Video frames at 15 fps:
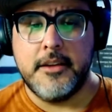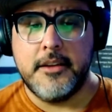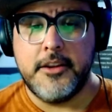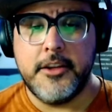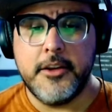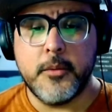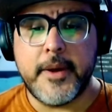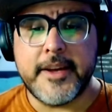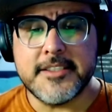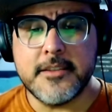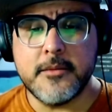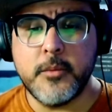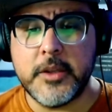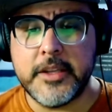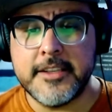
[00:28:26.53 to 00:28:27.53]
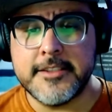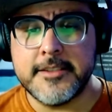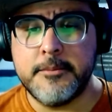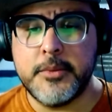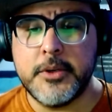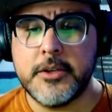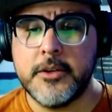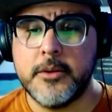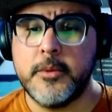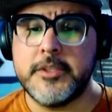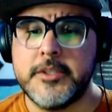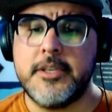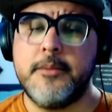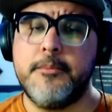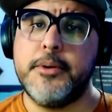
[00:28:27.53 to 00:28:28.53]
The arrest of Wilkins and Buchner was
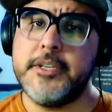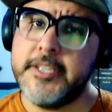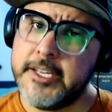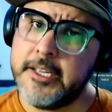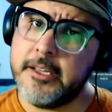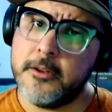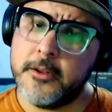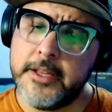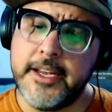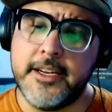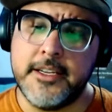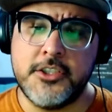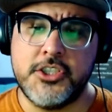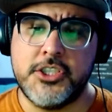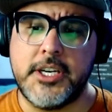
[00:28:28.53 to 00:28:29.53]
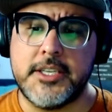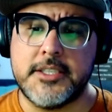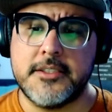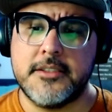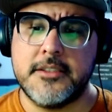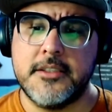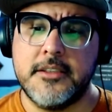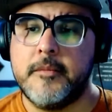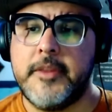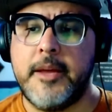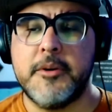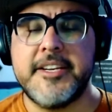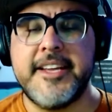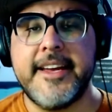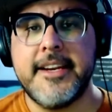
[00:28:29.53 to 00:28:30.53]
particularly unjust. They
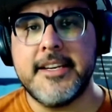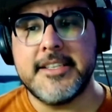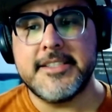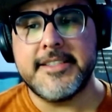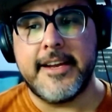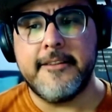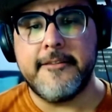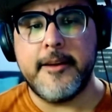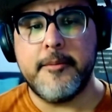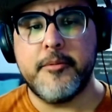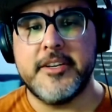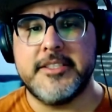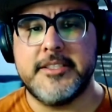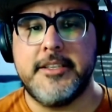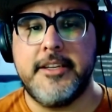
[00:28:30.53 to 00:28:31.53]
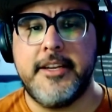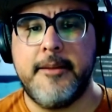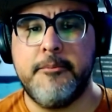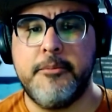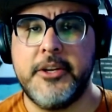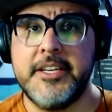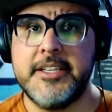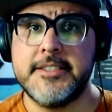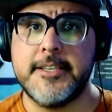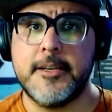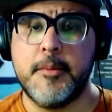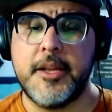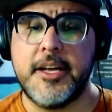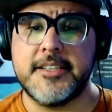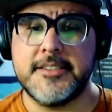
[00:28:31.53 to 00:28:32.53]
were taken to the Santa Fe prison and put in cell
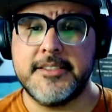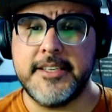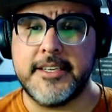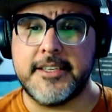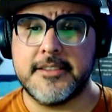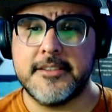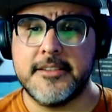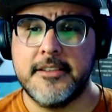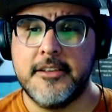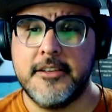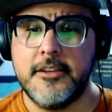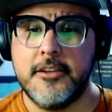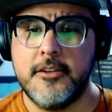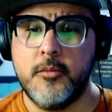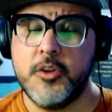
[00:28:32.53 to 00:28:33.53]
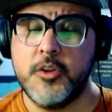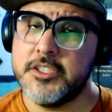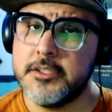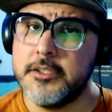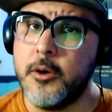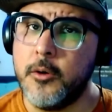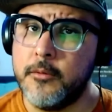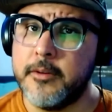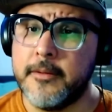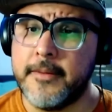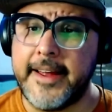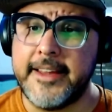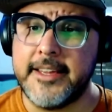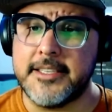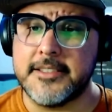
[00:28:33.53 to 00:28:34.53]
block 6, which is known for
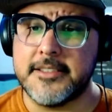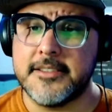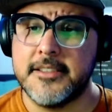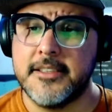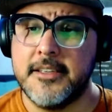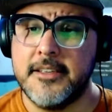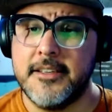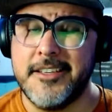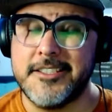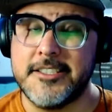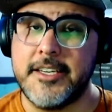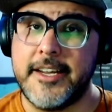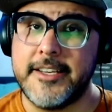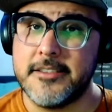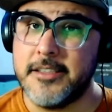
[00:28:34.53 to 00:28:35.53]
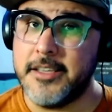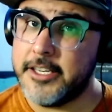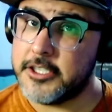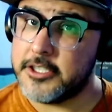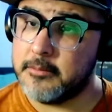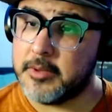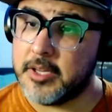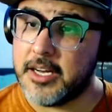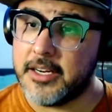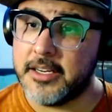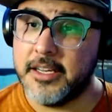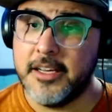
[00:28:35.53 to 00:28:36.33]
violence. It's an isolation block,